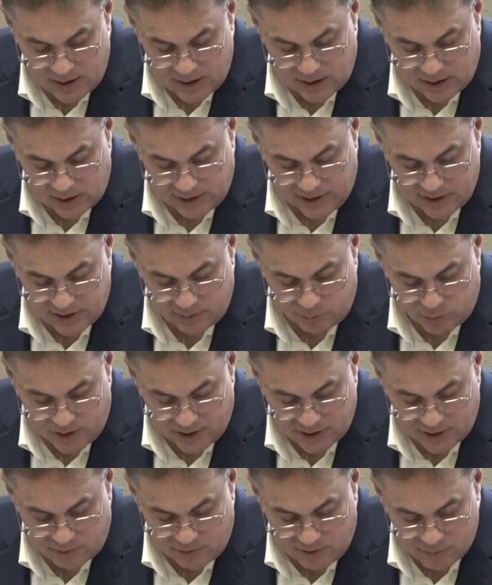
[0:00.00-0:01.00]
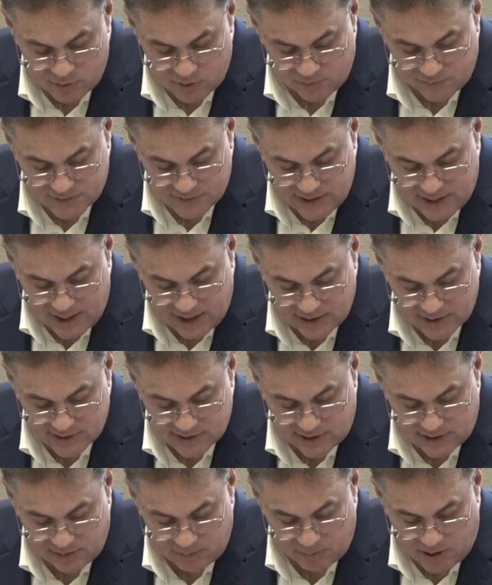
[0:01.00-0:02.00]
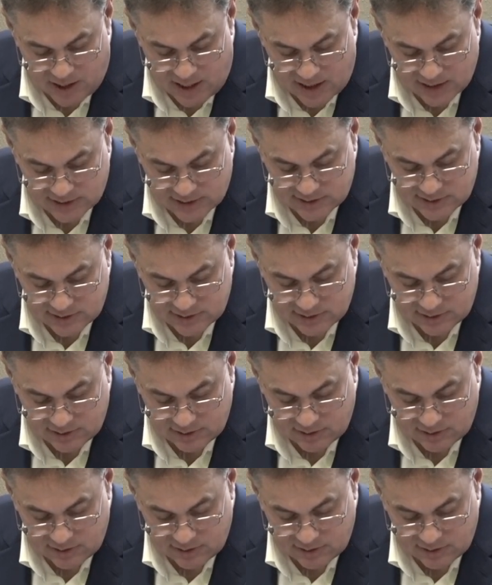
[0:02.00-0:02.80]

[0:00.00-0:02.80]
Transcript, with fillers: clean the brick to remove stains and moss,